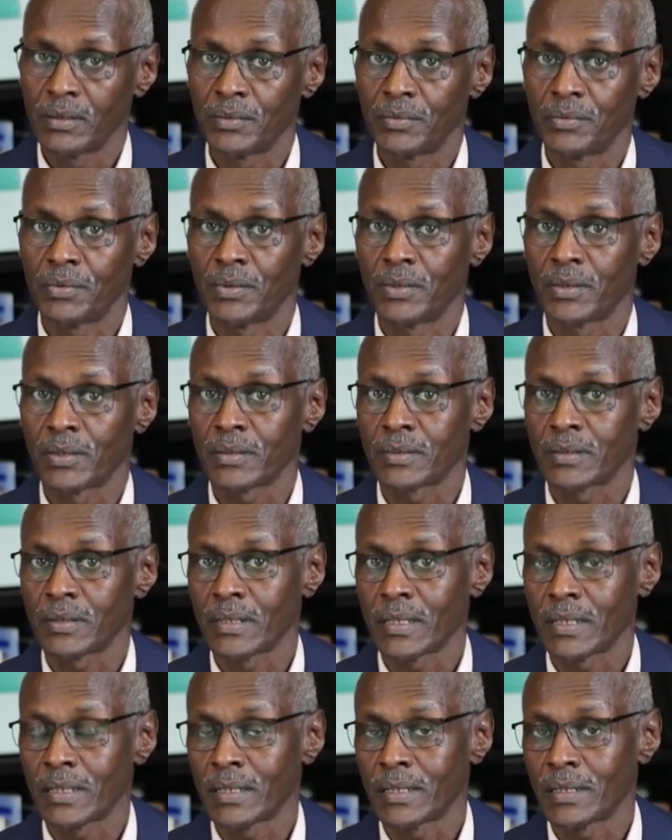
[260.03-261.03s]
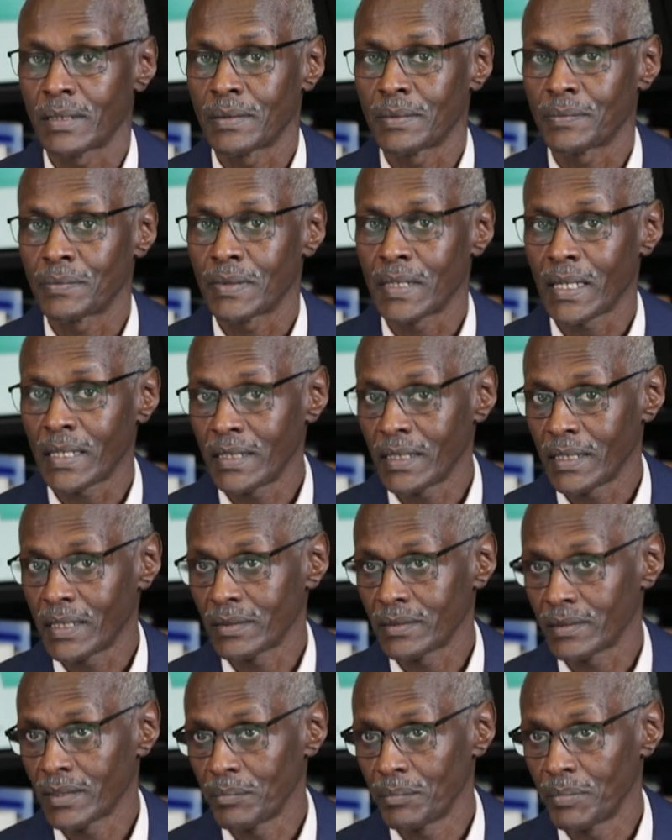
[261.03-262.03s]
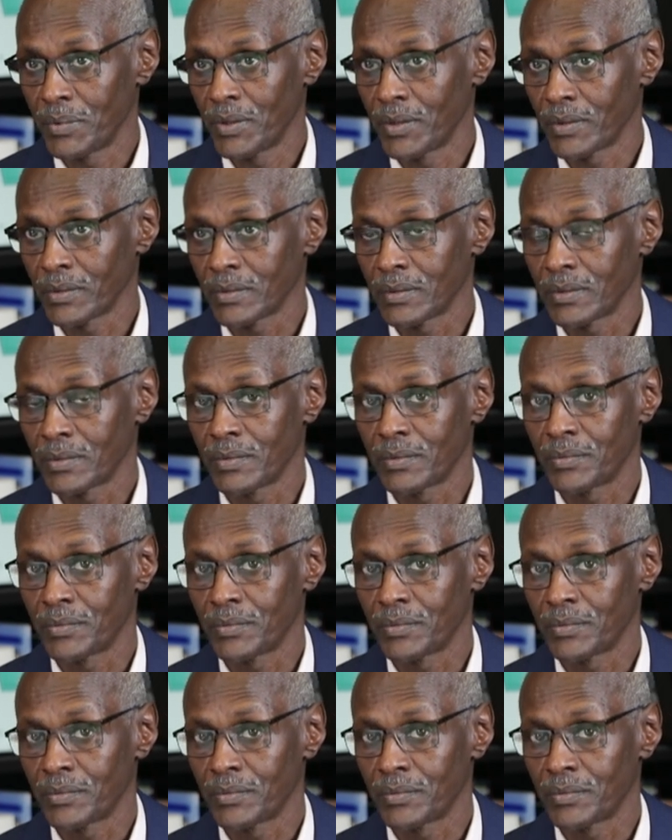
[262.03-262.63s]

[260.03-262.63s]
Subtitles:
for the technical support